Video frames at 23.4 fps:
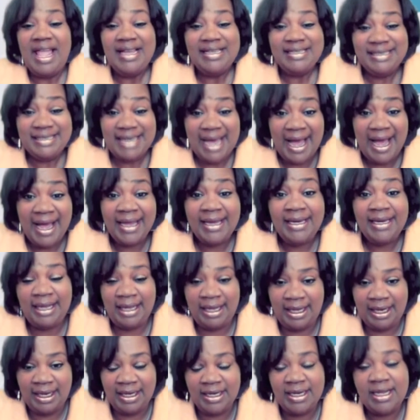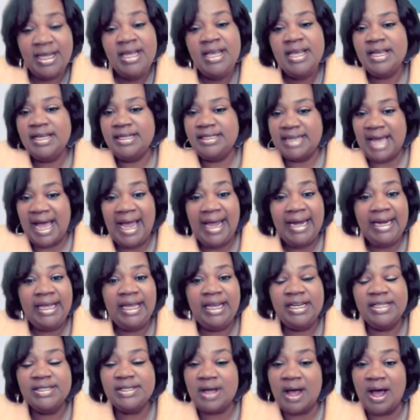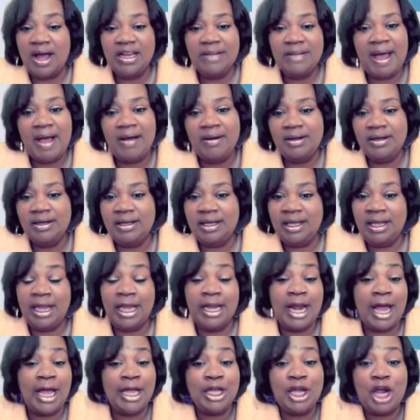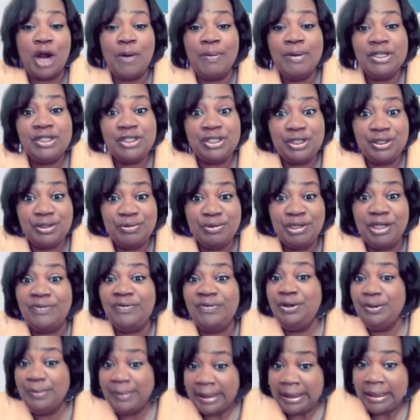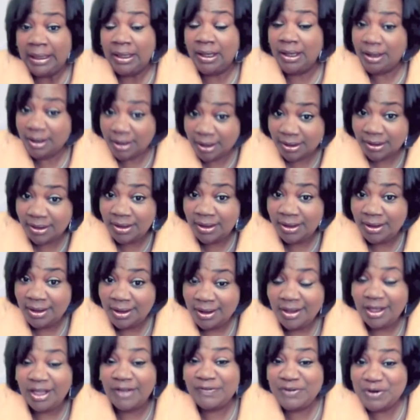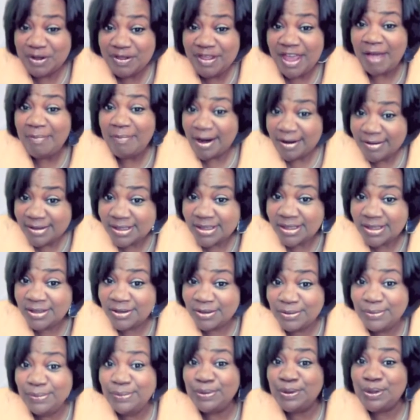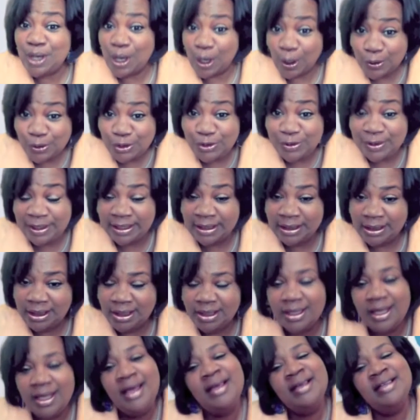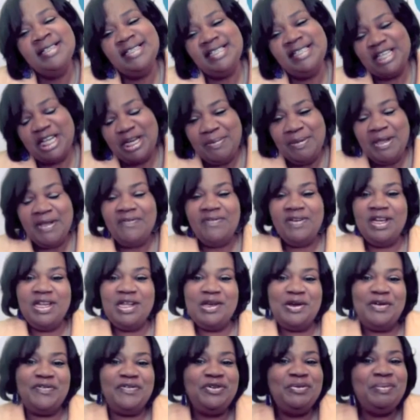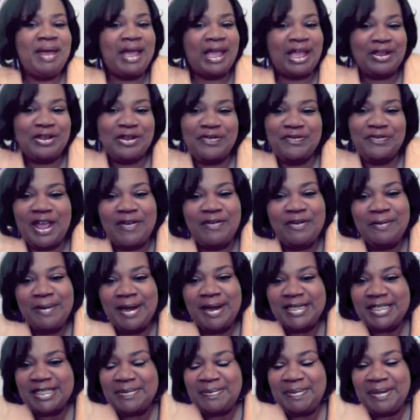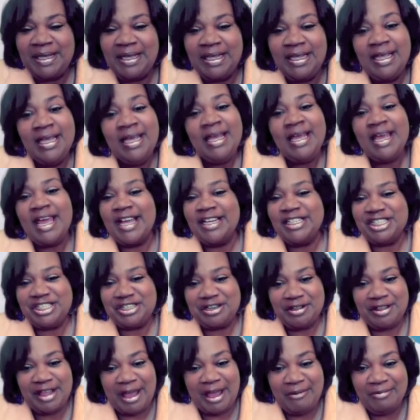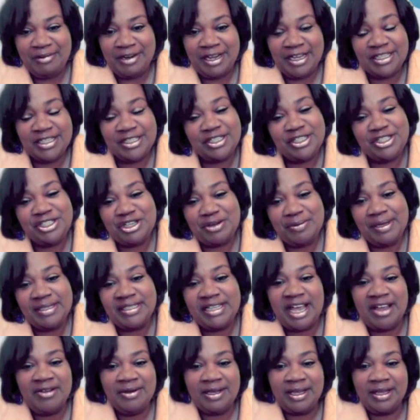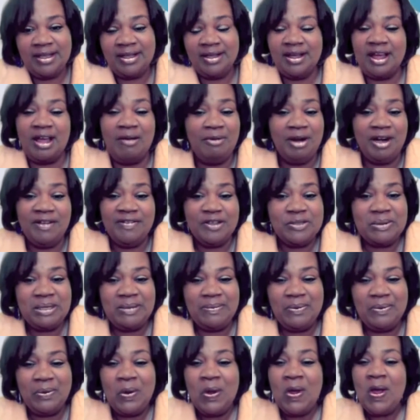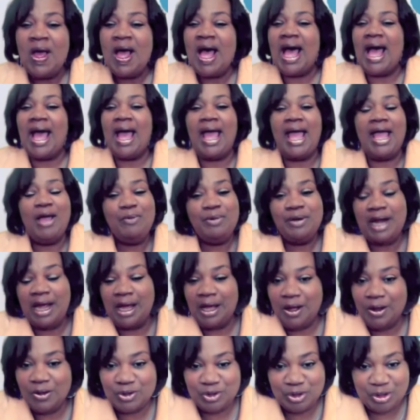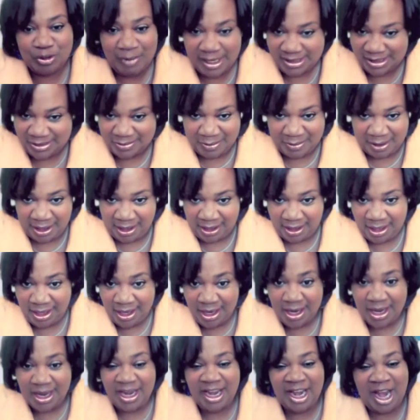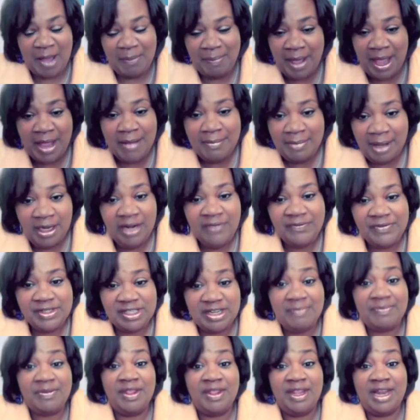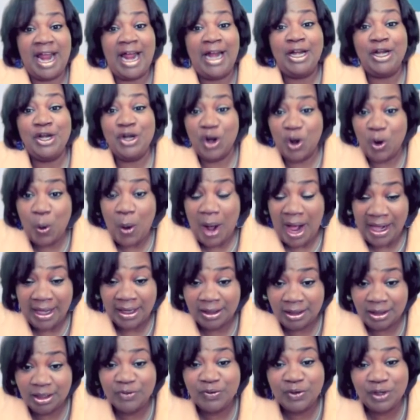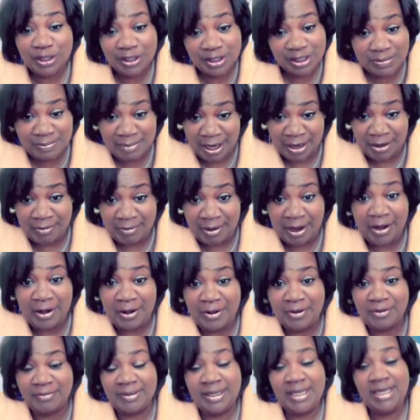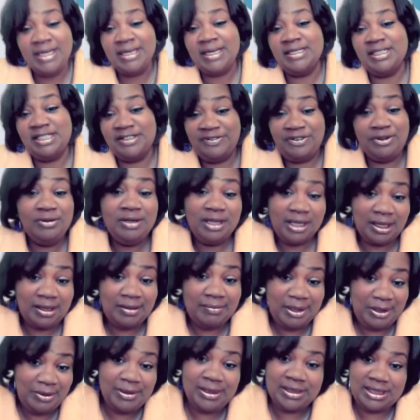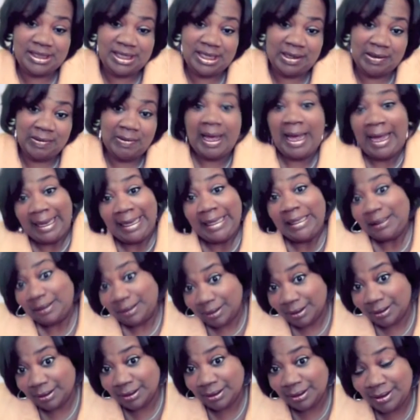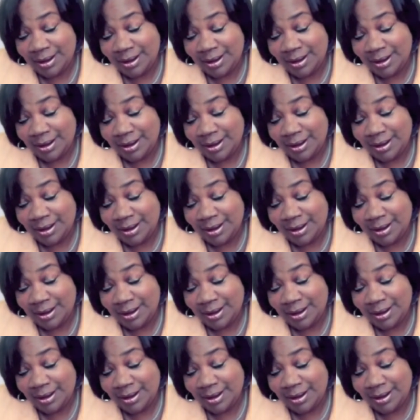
Dine In. And Dine In is all about cooking. And I encourage you, if you can cook, if you're that person who knows you can cook, send me a video of you making your favorite recipe and share that with us to show us how you can cook. I'm one of those people, I hate when I go to a restaurant and I pay money for something that I know I could have cooked better at home. Because if you look at me, you can tell I can cook.